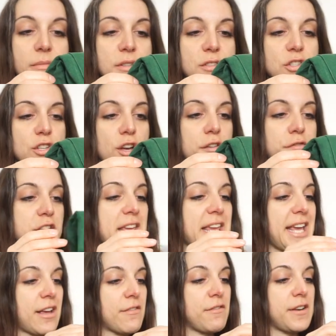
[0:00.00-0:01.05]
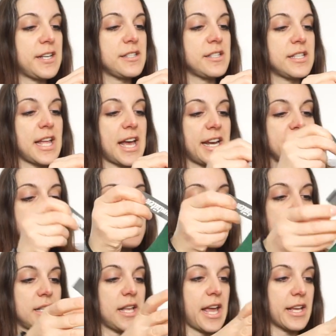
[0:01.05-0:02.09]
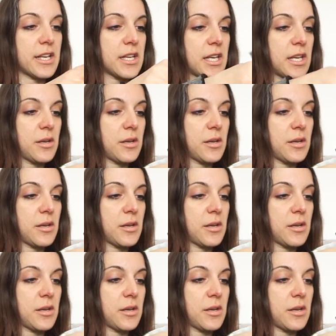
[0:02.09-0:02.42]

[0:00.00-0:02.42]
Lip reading: soft canvas that it's like